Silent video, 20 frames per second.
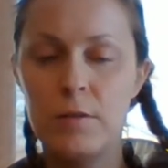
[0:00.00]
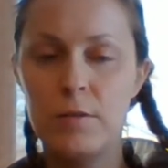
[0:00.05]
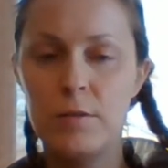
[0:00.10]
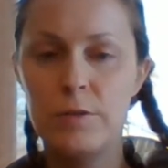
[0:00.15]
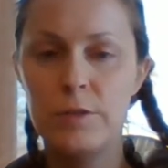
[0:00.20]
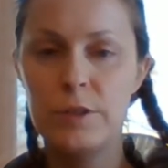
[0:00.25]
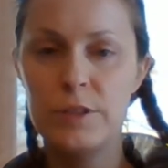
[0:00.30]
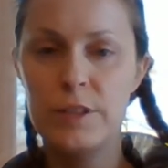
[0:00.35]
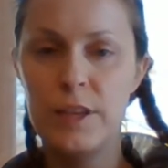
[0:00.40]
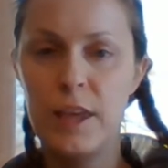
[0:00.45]

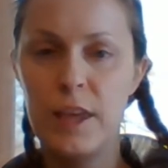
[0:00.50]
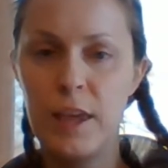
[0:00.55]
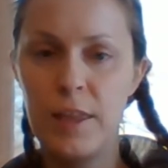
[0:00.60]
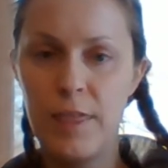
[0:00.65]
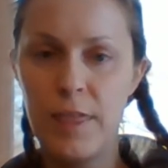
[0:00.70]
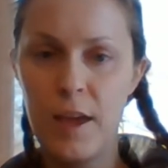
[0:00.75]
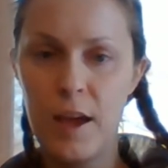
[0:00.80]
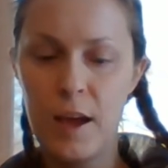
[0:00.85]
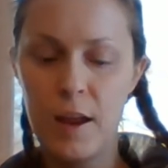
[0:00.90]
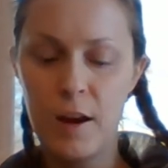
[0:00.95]
Just get
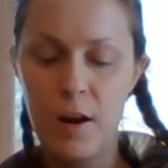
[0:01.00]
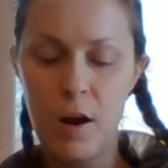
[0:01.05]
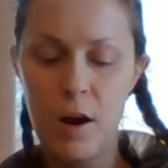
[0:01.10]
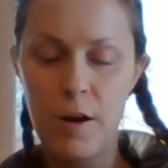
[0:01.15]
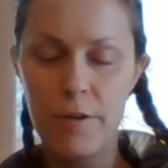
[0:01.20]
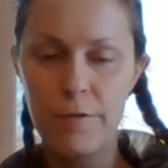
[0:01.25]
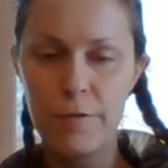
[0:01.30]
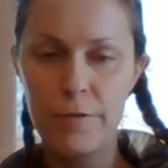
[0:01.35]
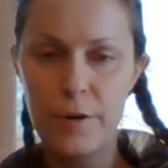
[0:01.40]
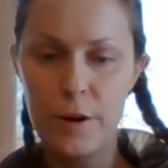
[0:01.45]
that
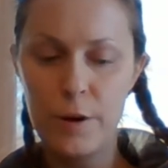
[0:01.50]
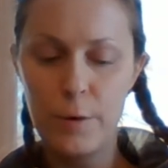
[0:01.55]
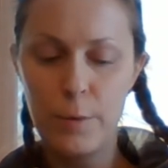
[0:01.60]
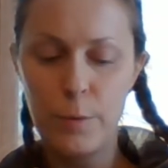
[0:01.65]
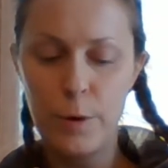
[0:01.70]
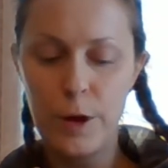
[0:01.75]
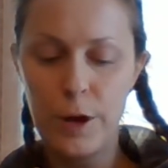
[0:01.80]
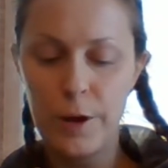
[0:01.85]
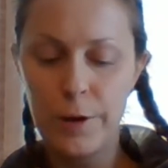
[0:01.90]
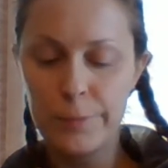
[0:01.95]
off right
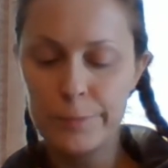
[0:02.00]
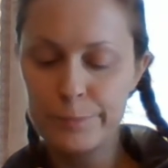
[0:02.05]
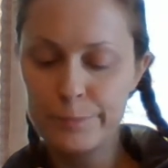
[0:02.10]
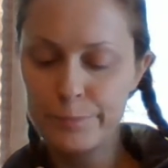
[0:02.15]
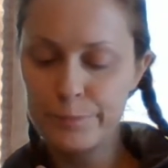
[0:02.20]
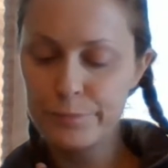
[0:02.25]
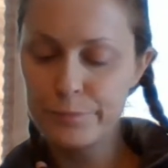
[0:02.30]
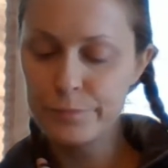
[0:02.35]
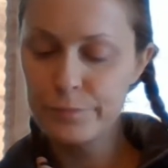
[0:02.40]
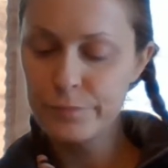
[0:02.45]
away.
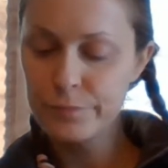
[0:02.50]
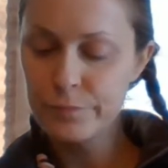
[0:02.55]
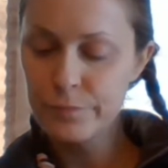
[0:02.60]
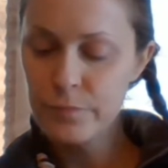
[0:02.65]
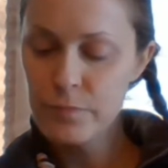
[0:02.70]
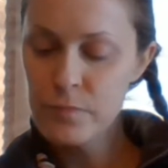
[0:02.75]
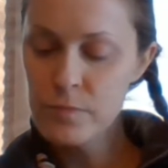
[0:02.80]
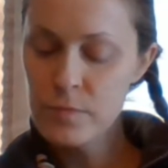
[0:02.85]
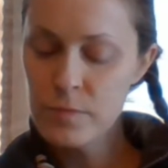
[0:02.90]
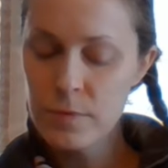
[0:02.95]

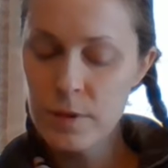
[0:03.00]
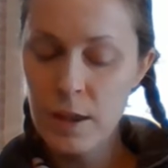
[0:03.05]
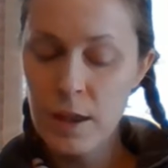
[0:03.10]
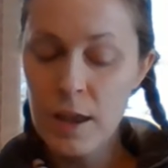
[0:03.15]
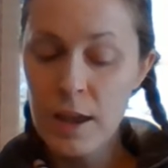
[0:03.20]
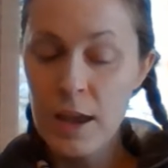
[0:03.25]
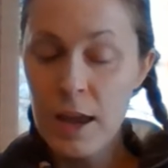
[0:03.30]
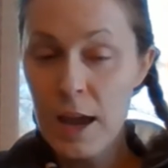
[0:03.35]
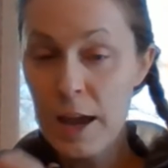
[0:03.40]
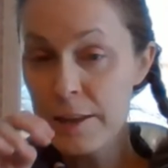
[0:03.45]

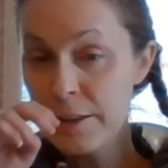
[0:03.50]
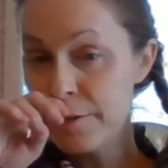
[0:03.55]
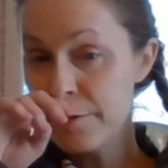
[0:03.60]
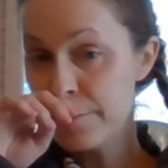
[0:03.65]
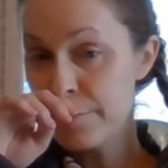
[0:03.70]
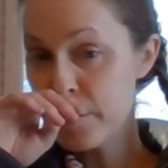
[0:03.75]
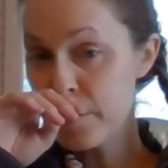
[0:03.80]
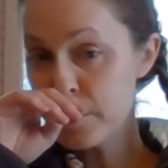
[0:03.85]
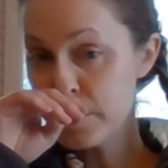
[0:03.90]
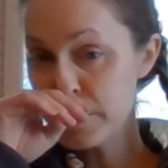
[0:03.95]
And the
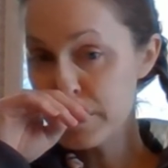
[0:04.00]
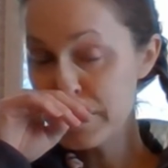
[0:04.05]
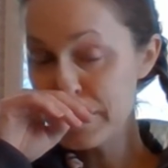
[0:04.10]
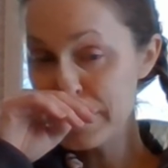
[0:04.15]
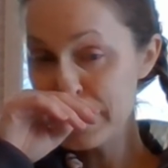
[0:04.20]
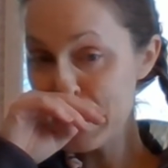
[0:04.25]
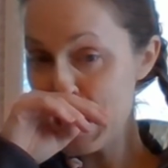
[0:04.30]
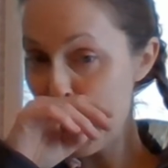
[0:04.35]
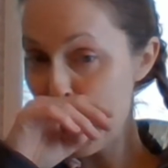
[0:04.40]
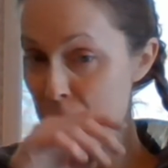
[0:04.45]
first
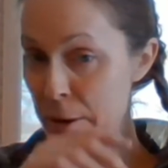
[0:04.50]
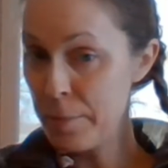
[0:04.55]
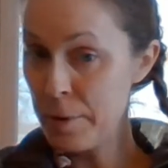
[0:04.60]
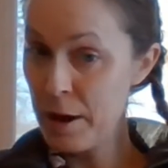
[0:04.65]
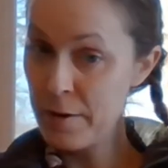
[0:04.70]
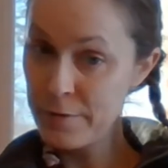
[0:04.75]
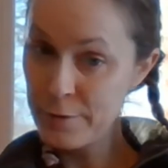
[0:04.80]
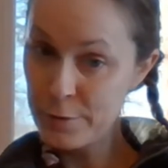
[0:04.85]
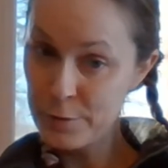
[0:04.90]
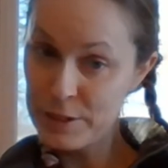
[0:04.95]
step
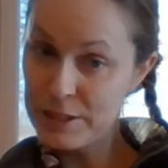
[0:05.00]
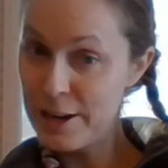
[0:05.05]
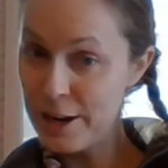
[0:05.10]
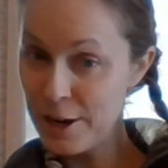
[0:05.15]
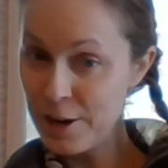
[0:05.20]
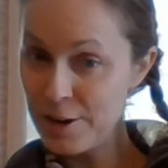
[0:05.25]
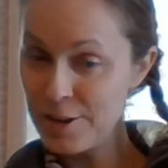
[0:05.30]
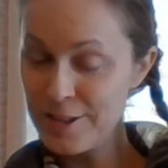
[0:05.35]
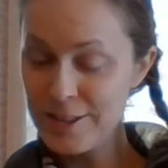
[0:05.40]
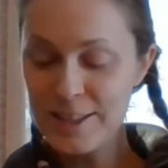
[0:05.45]
after we take
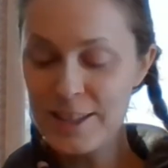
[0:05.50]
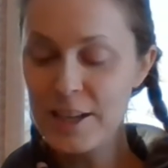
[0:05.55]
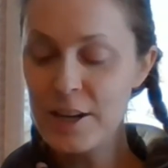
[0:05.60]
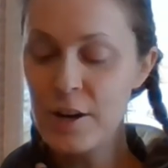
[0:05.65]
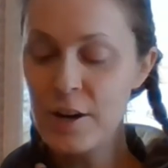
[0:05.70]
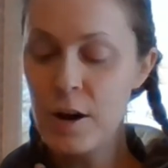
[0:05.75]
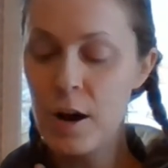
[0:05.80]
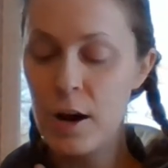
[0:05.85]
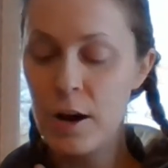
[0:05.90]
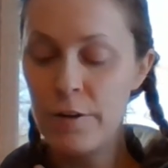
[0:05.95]
our
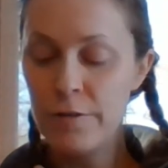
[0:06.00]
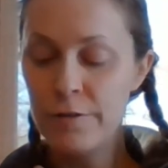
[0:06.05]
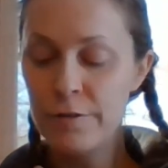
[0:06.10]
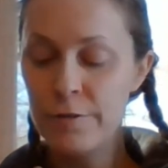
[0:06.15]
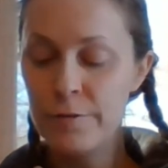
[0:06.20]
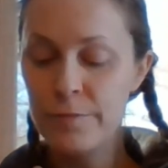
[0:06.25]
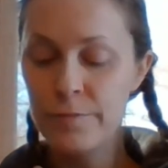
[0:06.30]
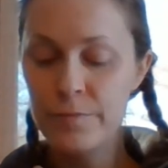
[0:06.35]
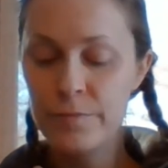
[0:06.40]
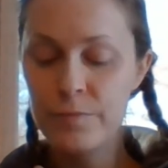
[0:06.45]
sticker off,
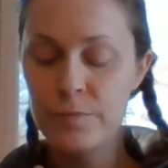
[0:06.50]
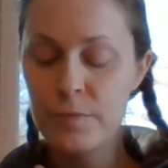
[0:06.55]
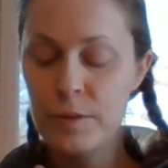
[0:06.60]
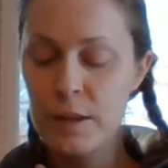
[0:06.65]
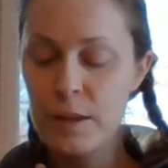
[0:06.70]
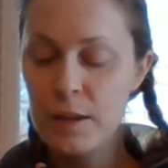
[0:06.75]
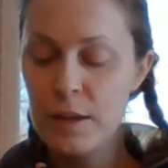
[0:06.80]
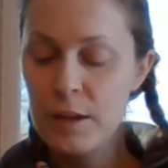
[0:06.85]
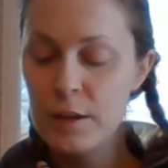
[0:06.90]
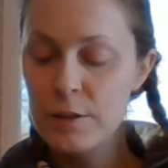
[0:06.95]

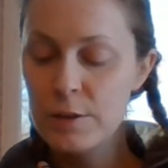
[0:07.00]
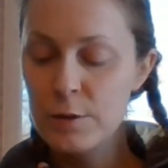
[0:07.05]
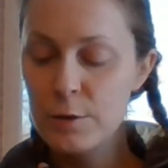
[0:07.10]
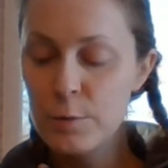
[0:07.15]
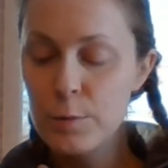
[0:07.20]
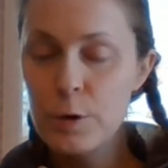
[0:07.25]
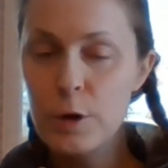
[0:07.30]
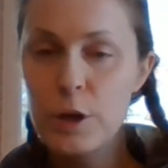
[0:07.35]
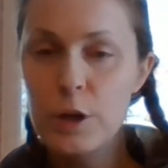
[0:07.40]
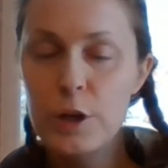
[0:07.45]
so
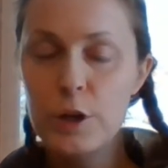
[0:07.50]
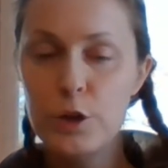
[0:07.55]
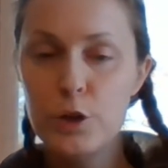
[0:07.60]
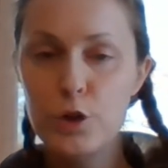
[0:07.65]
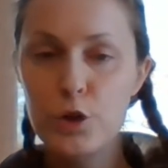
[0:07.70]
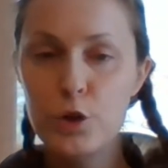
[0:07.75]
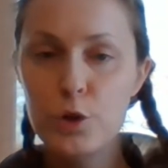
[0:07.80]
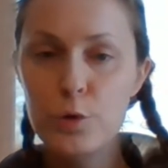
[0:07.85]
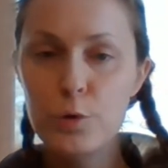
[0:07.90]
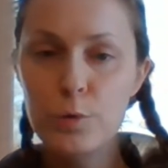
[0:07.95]
we're gonna
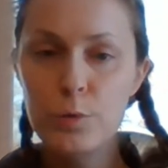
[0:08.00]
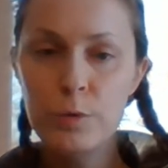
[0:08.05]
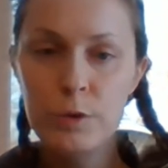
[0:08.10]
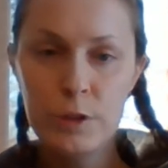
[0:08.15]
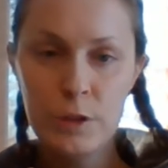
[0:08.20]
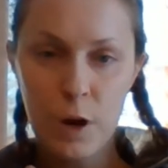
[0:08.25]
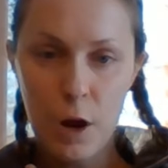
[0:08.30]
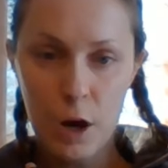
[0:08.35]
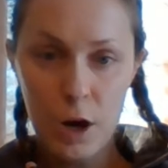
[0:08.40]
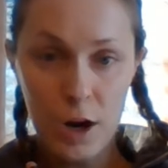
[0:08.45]

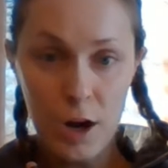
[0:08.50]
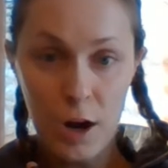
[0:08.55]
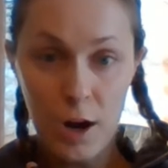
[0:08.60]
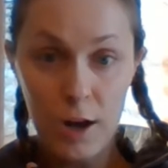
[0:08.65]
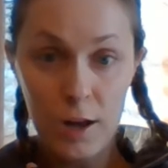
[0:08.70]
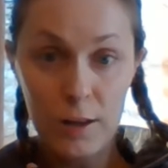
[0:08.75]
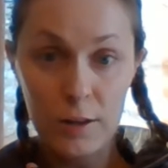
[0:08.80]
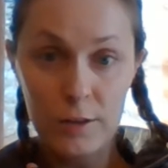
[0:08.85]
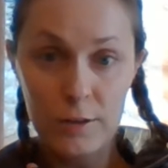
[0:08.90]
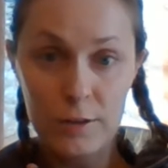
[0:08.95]
choose our
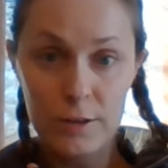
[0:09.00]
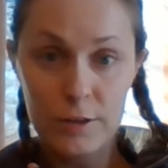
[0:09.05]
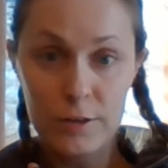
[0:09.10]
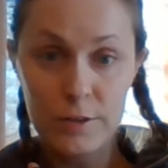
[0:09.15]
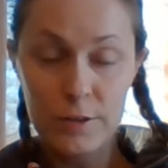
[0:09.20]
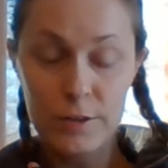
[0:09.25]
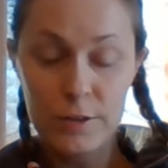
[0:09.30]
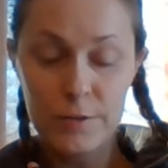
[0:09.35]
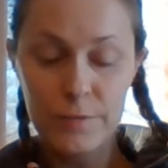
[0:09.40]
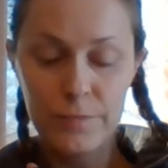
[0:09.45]

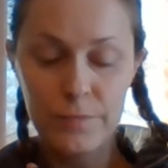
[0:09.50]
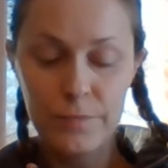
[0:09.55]
colors.